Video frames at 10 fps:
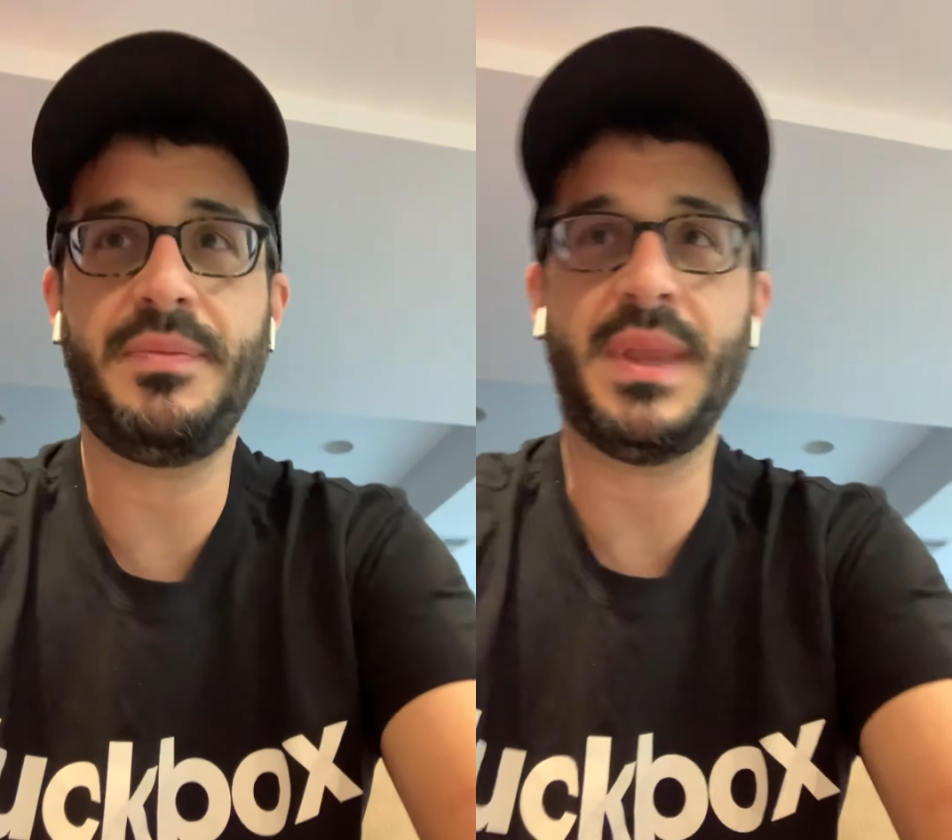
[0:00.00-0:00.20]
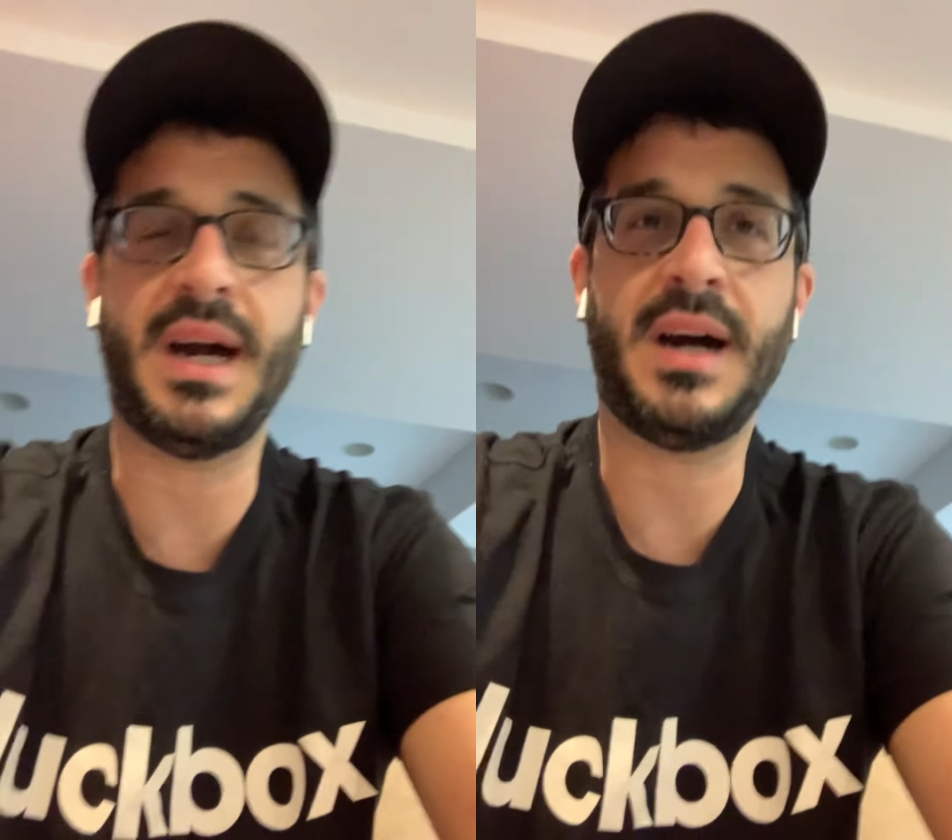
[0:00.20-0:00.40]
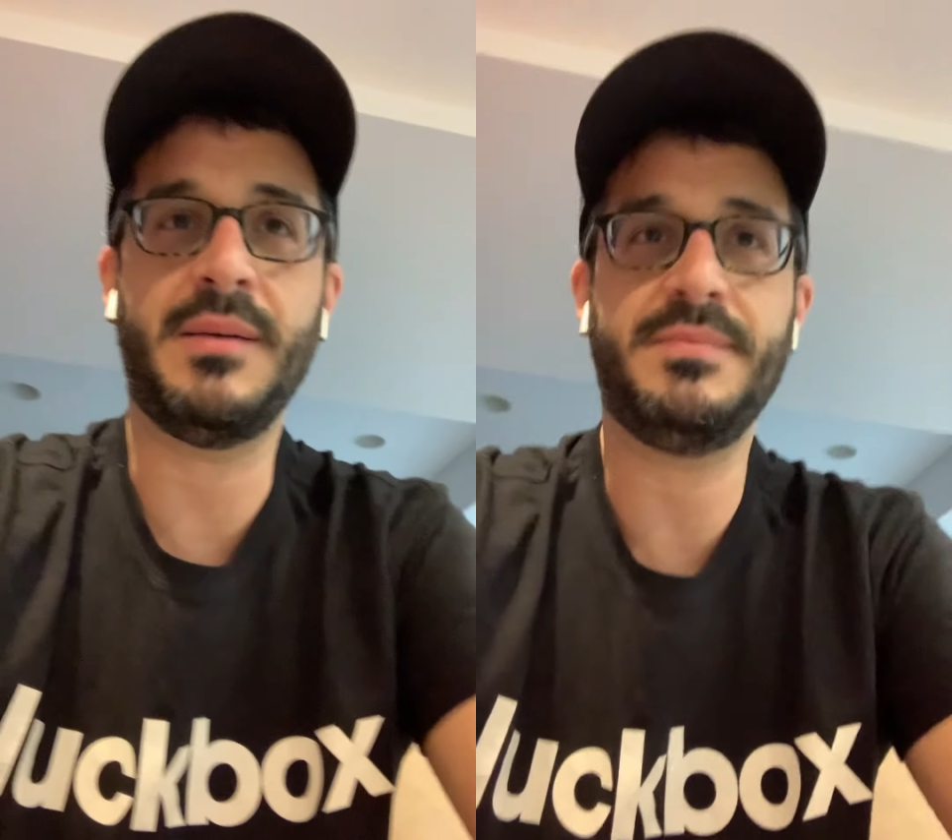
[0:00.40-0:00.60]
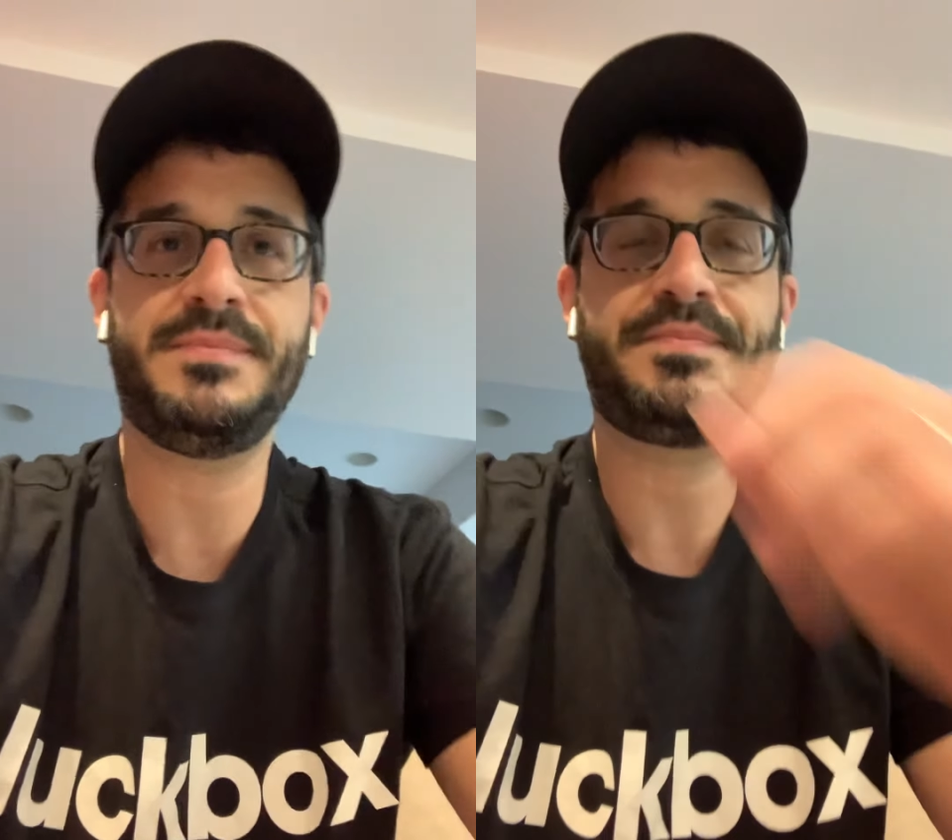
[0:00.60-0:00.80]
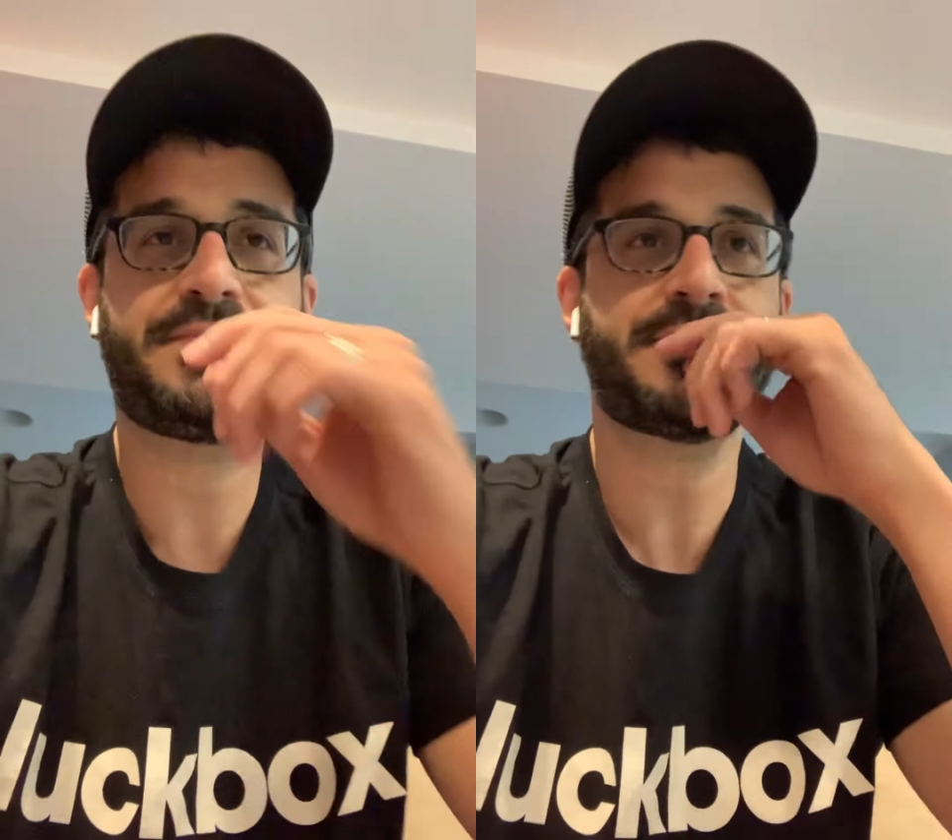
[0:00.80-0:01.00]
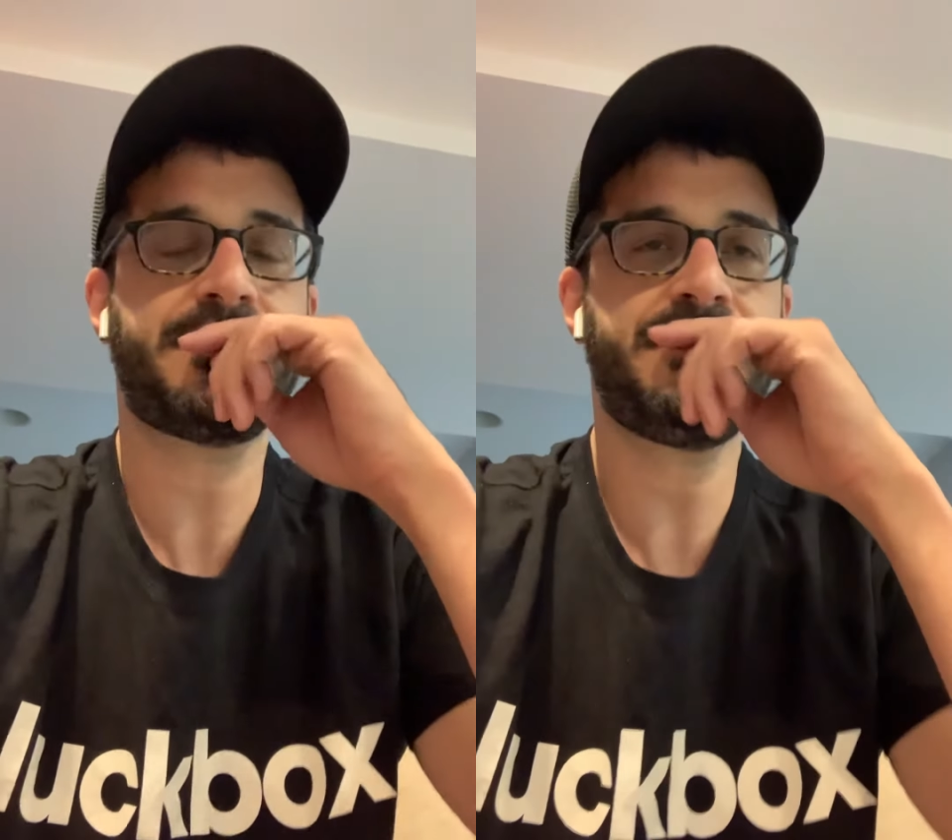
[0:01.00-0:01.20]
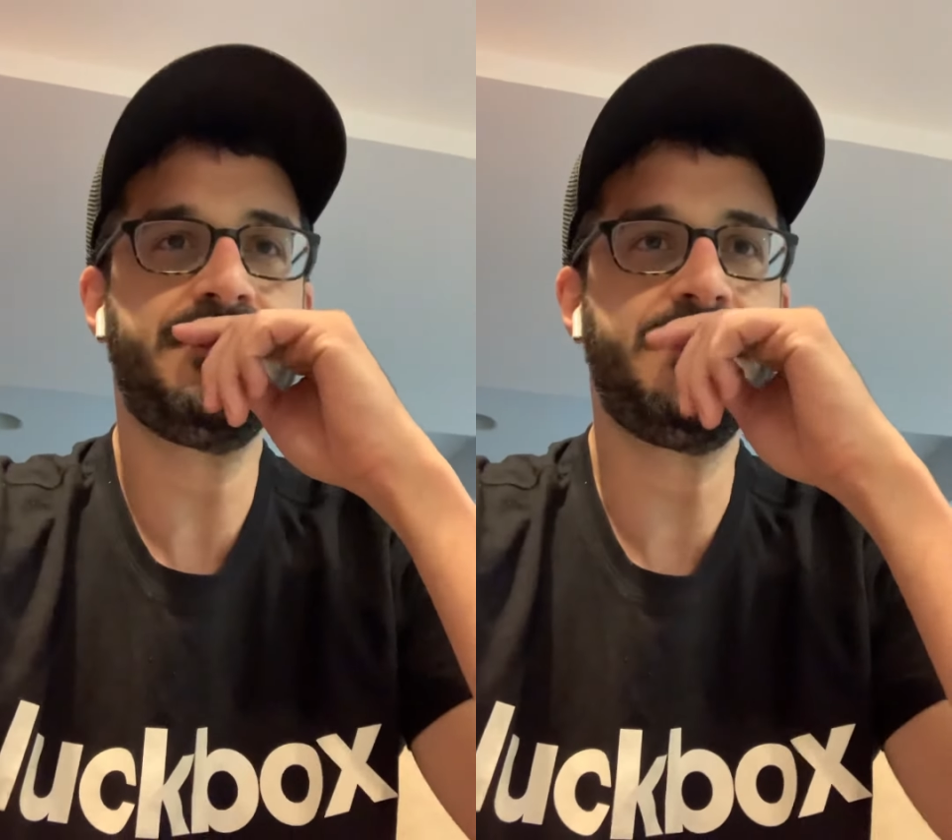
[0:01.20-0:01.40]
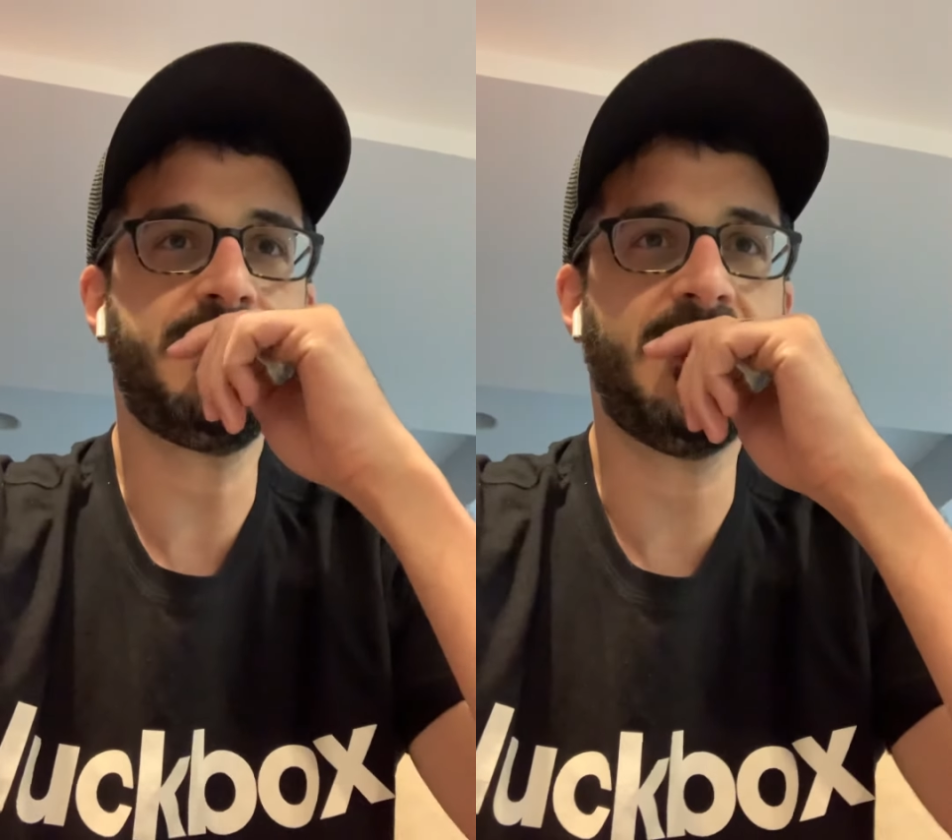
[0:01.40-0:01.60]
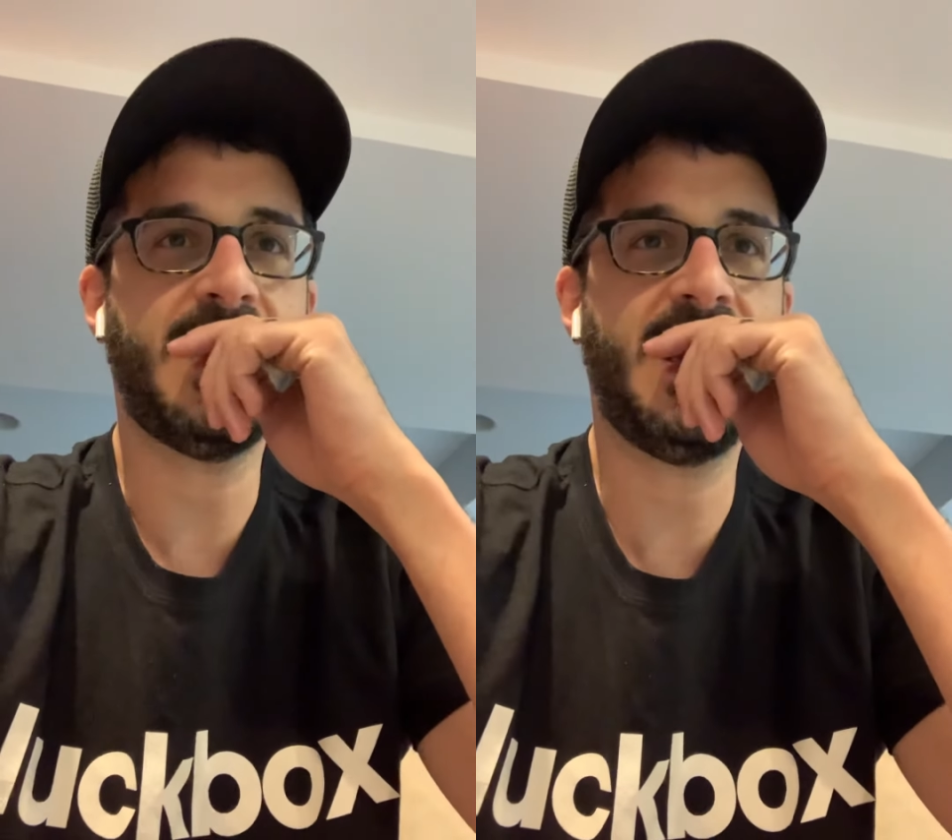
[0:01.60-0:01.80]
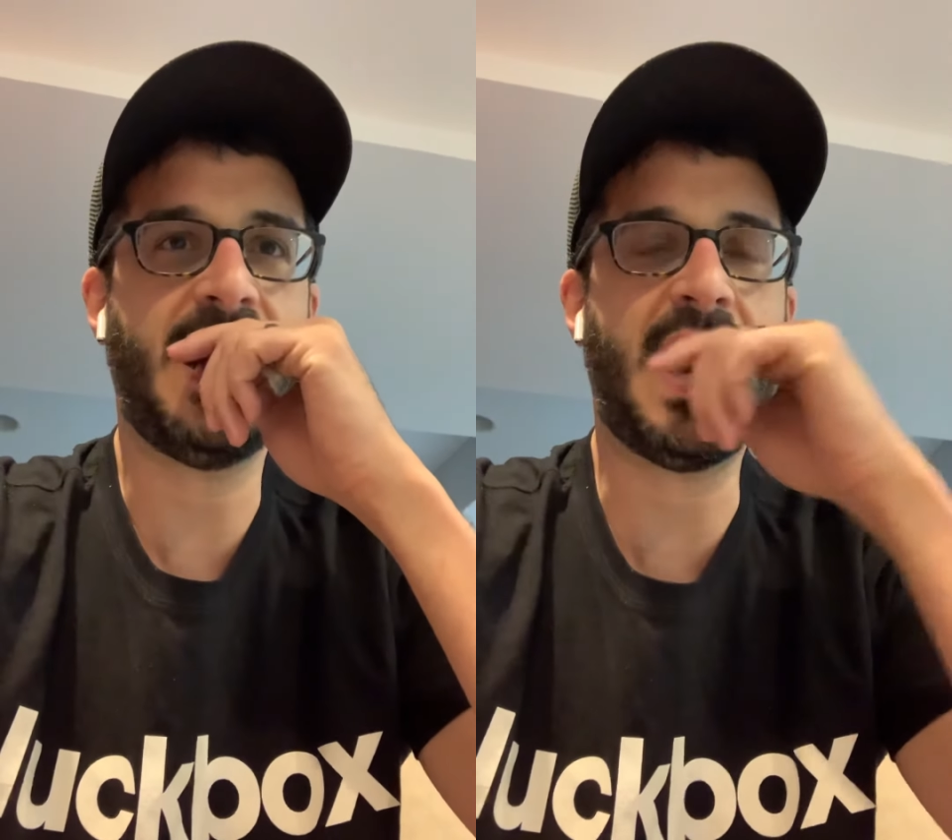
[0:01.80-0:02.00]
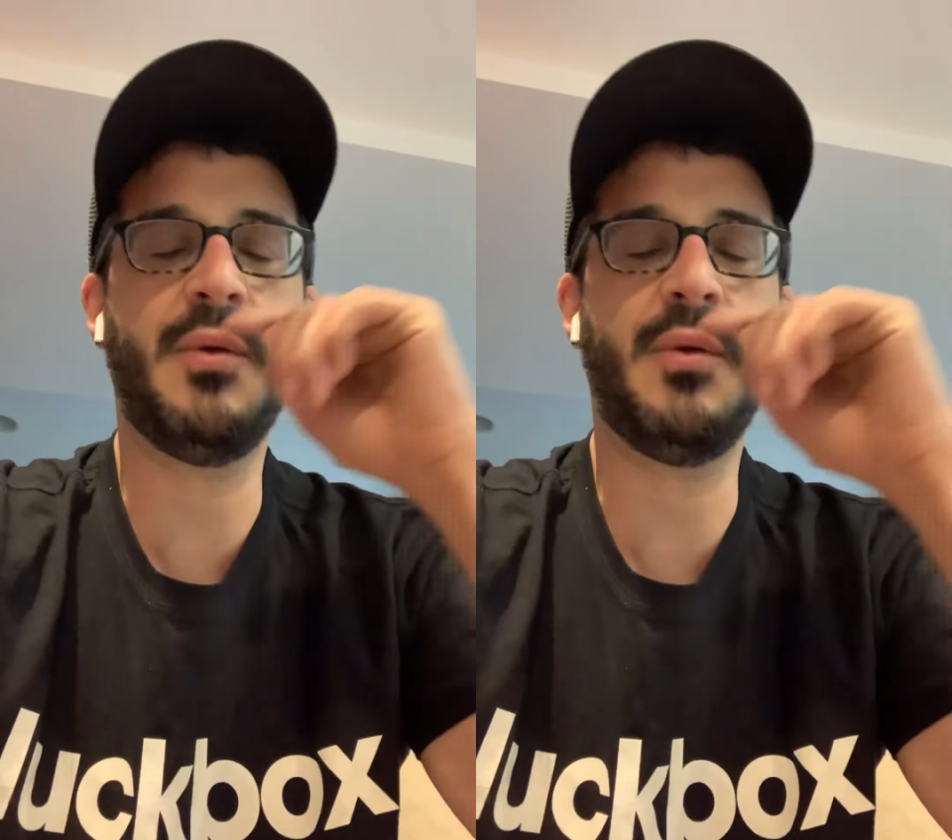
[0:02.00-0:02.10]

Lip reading: I